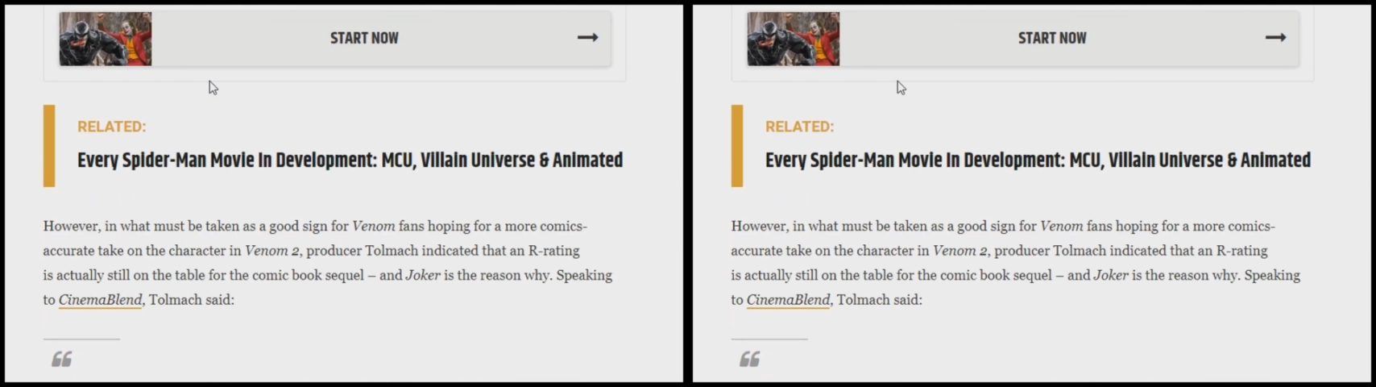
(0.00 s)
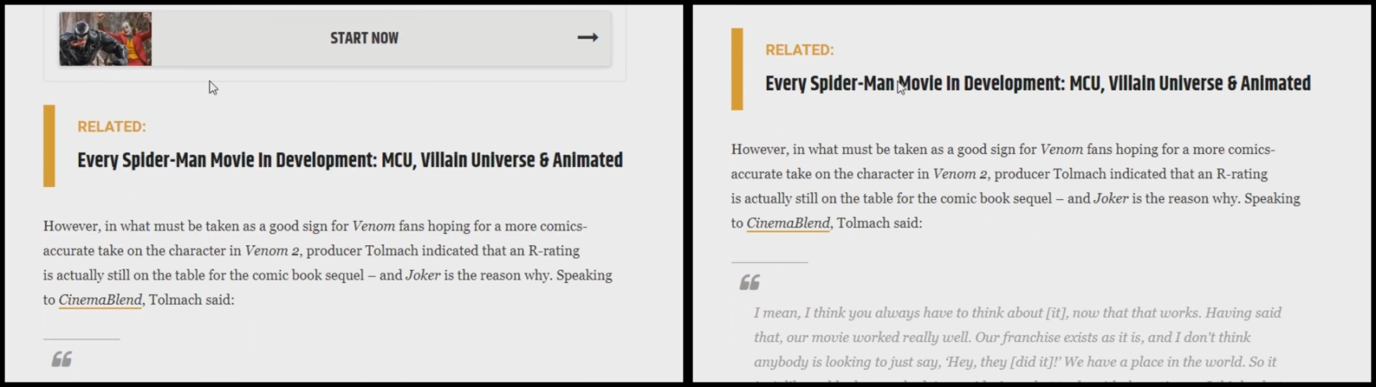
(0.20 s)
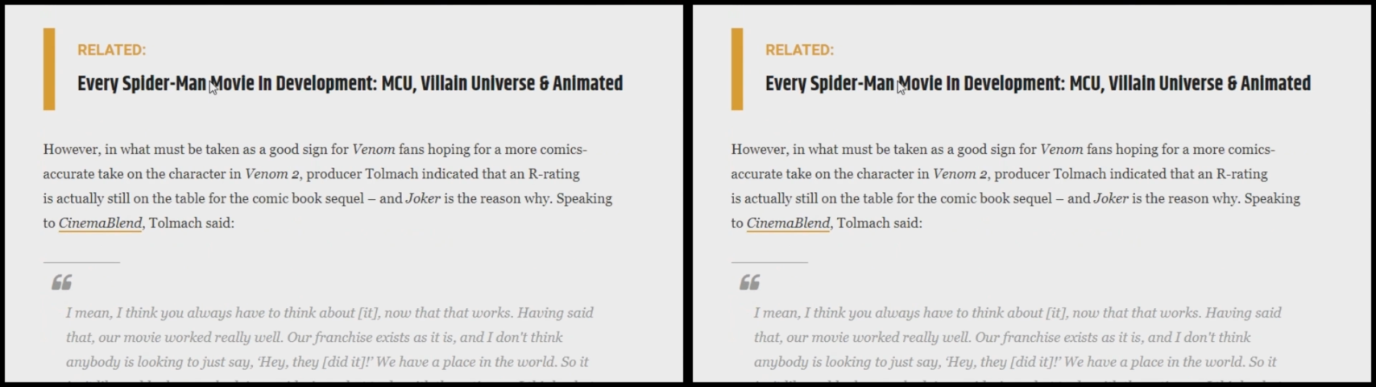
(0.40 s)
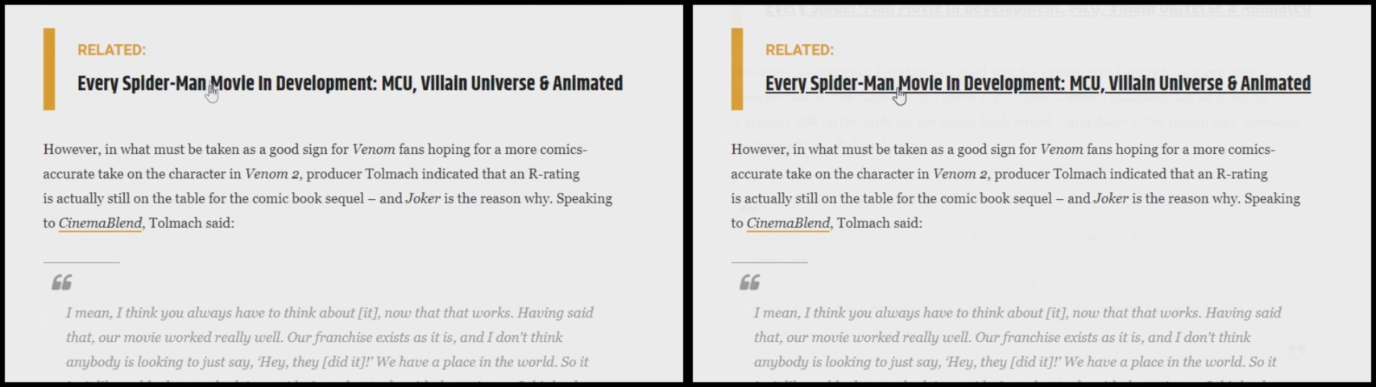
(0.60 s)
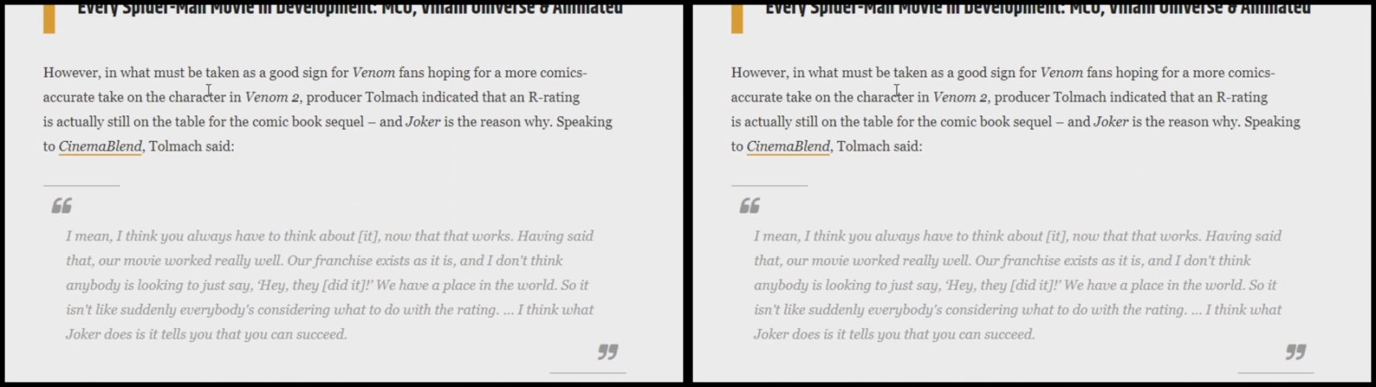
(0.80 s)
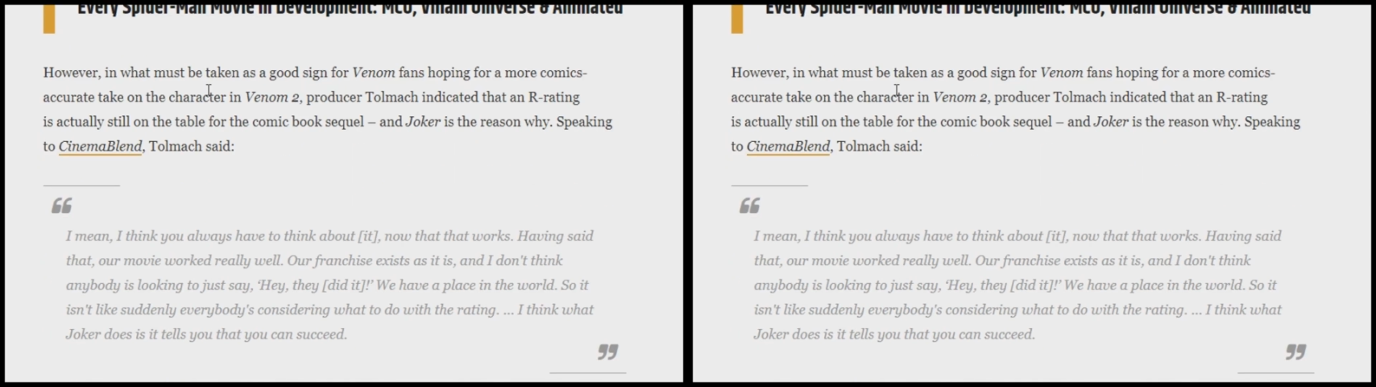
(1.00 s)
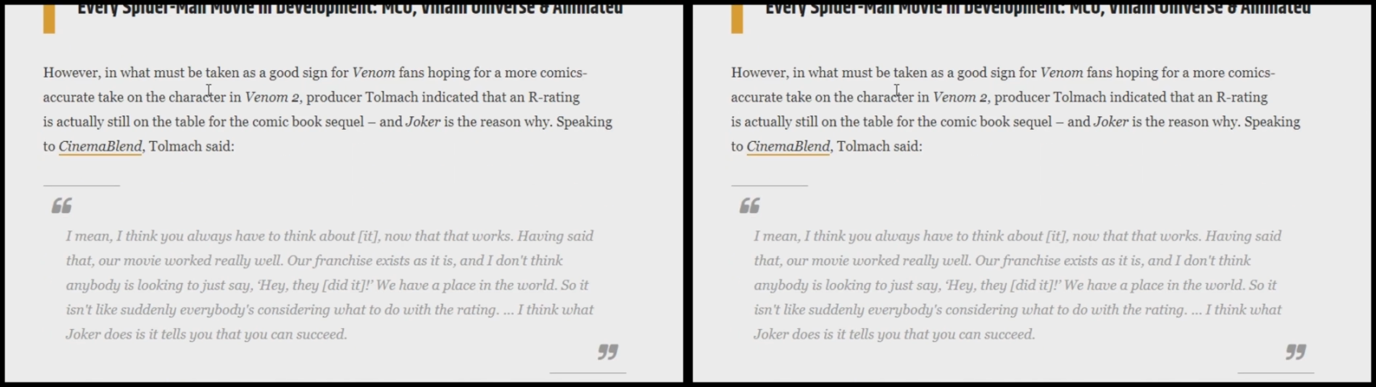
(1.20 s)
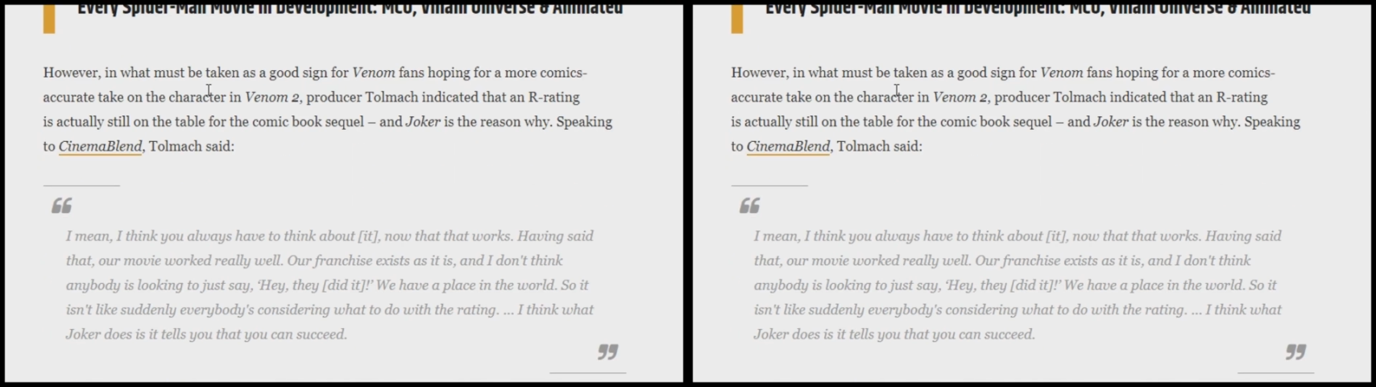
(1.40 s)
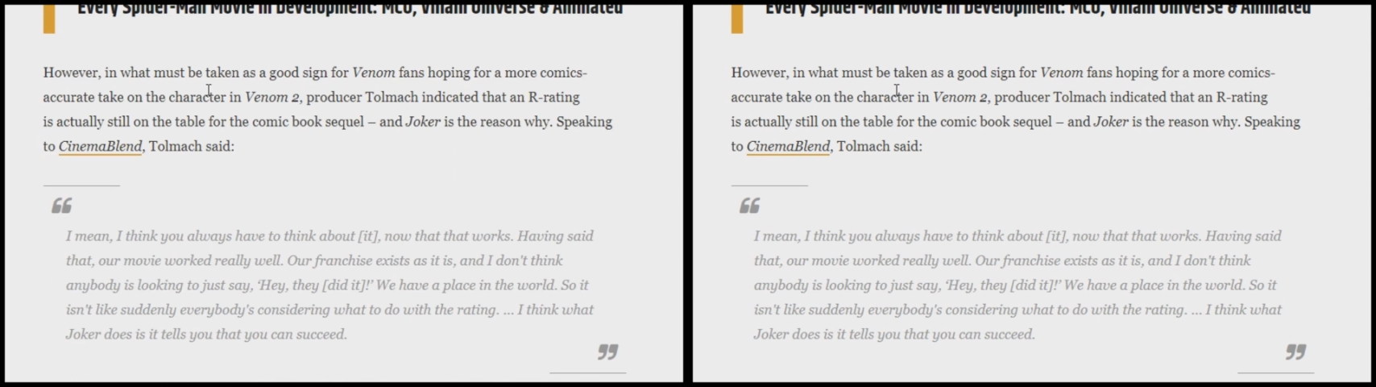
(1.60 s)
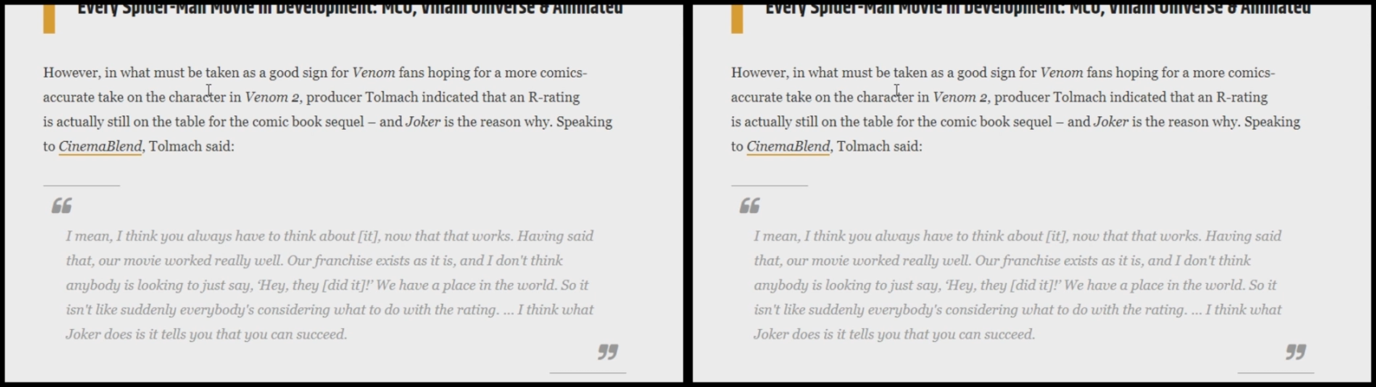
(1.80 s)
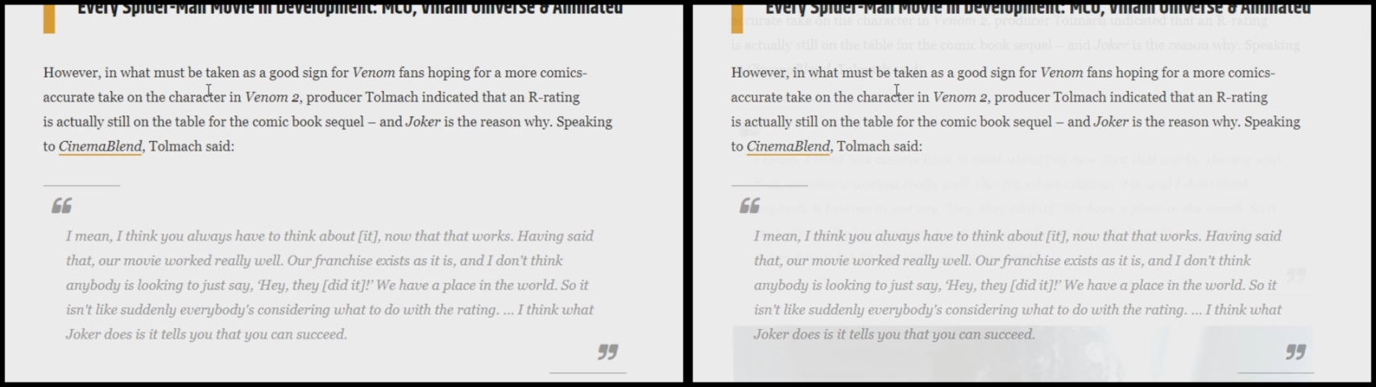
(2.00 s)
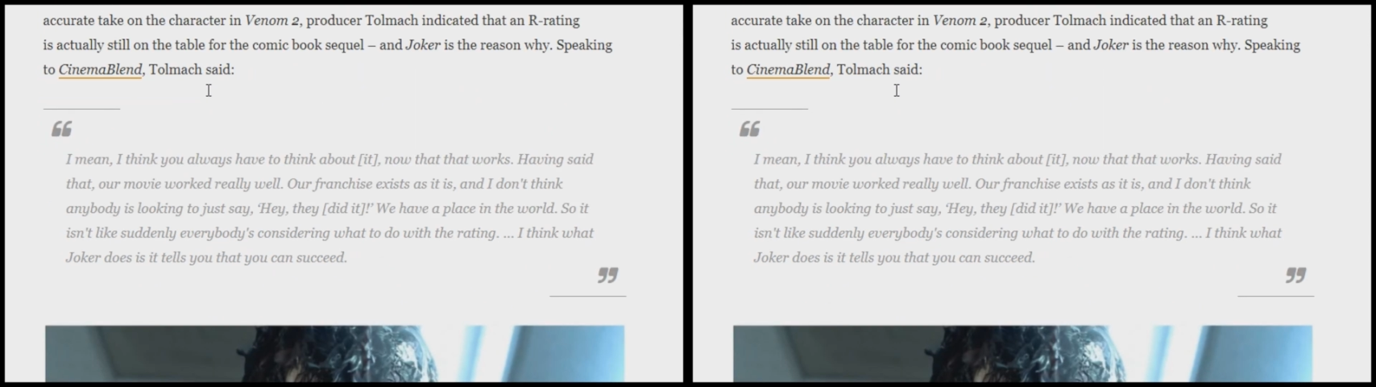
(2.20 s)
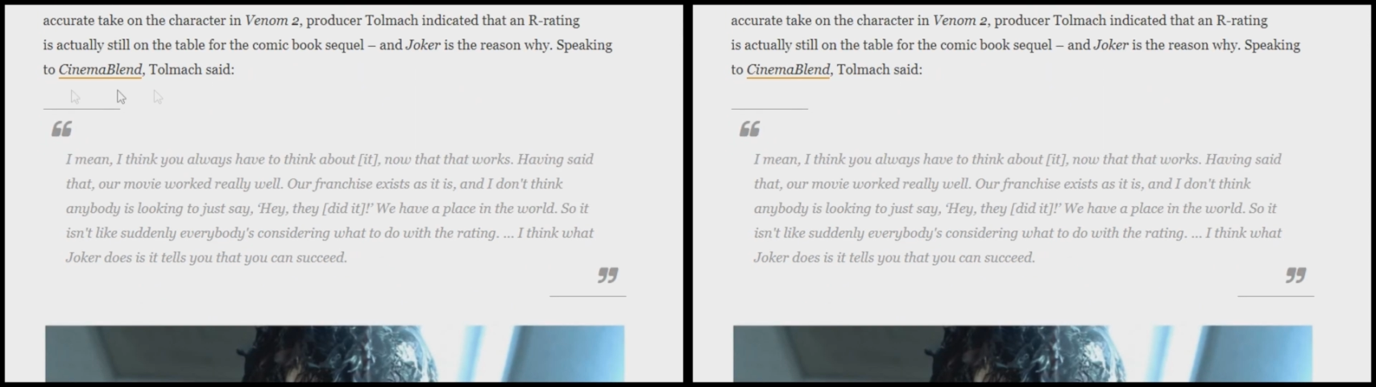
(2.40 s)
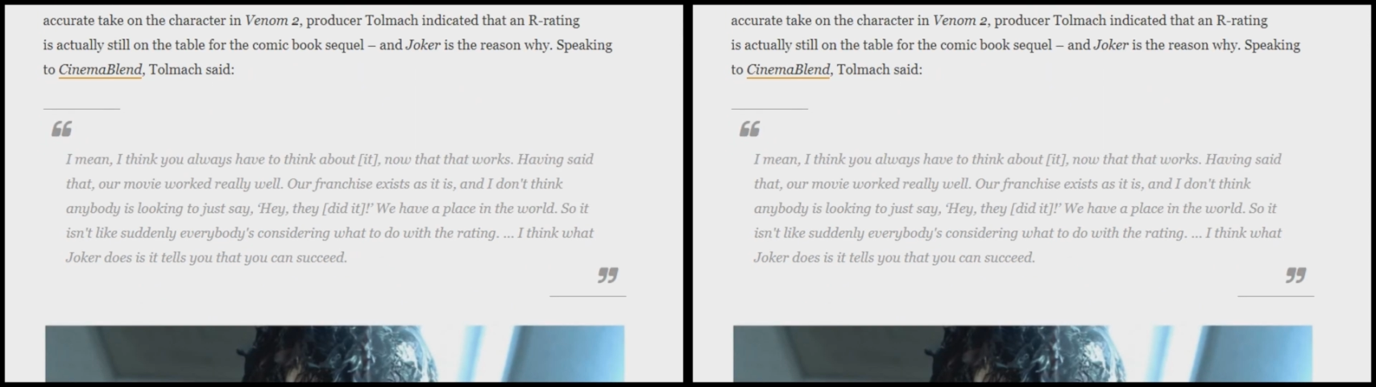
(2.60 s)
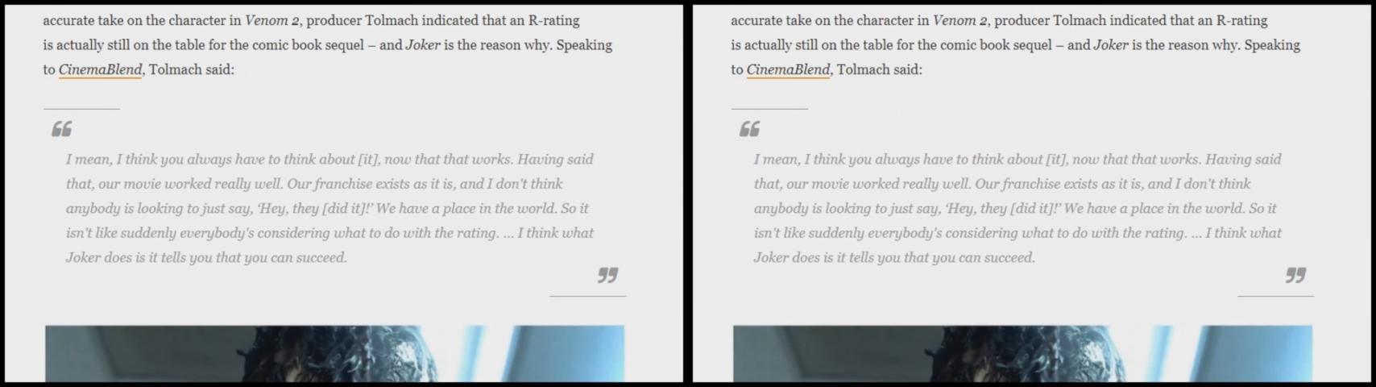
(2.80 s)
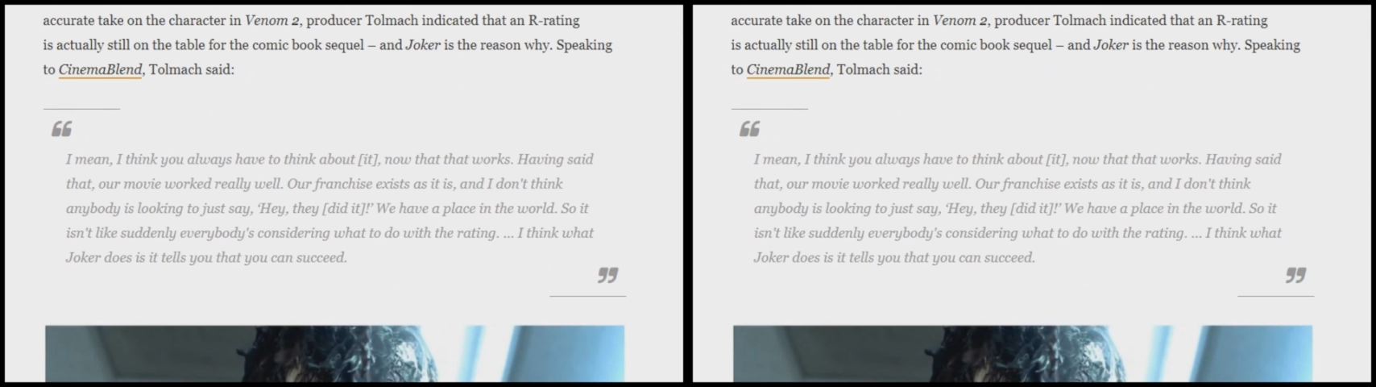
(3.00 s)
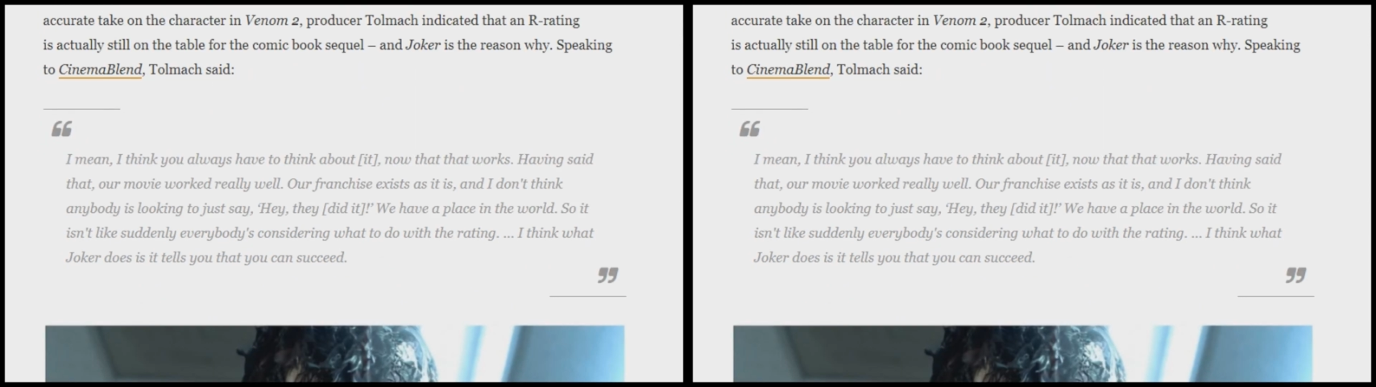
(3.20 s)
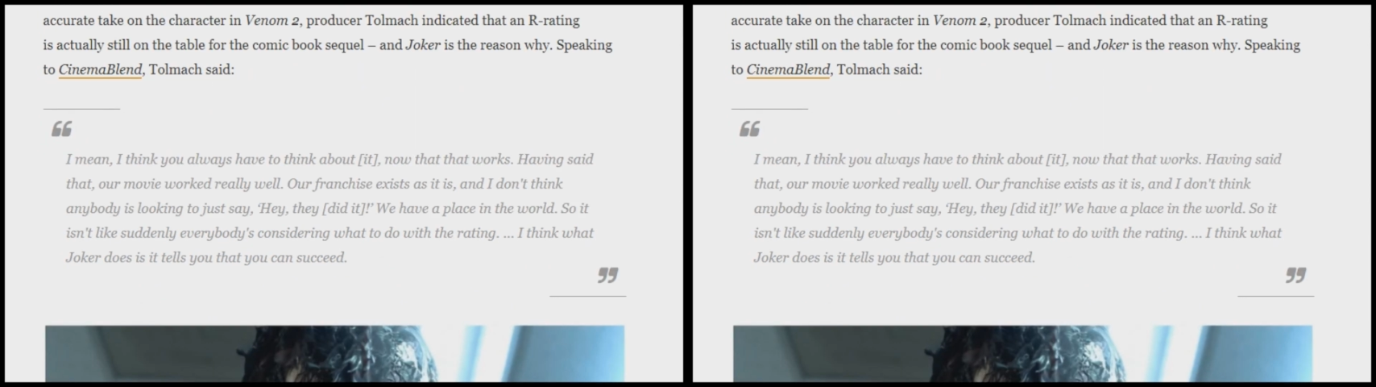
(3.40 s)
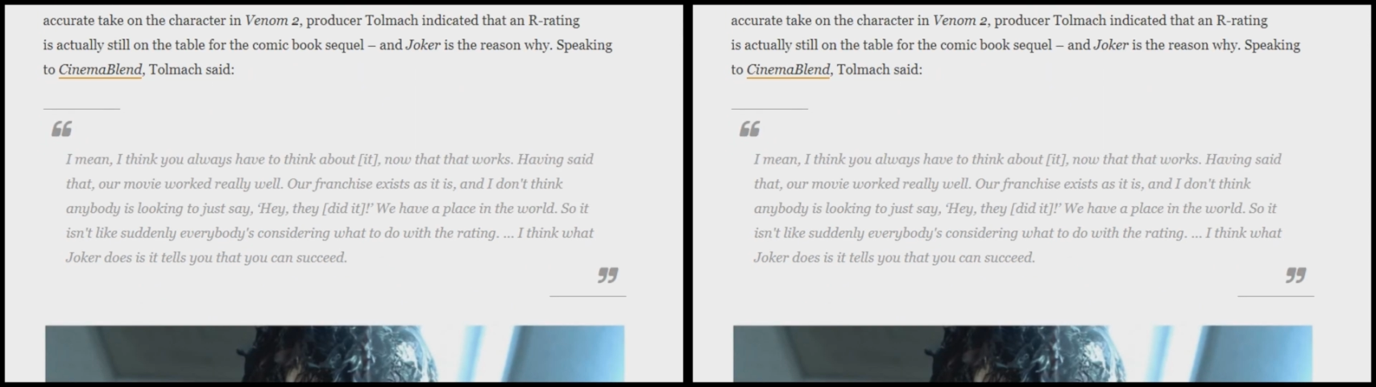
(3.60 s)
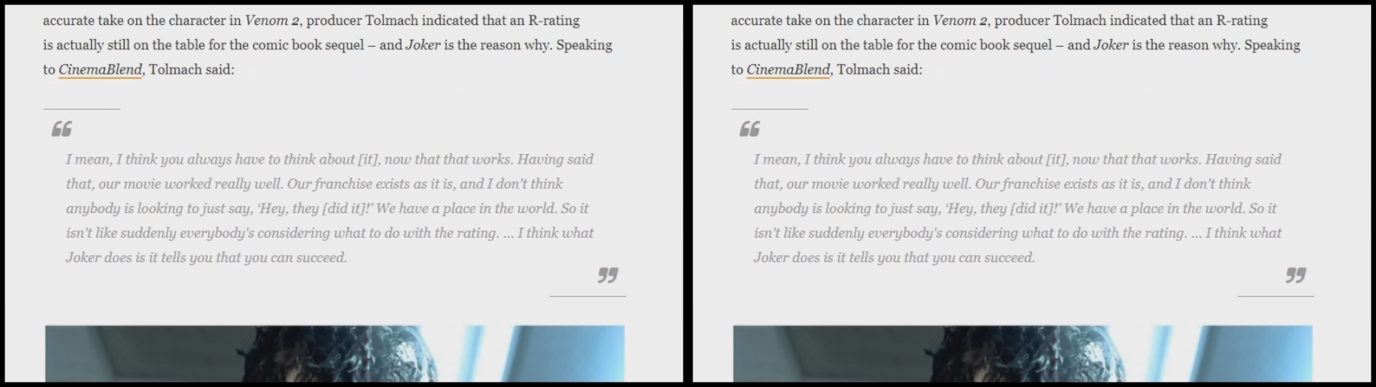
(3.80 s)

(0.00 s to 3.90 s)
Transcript: (no speaker visible)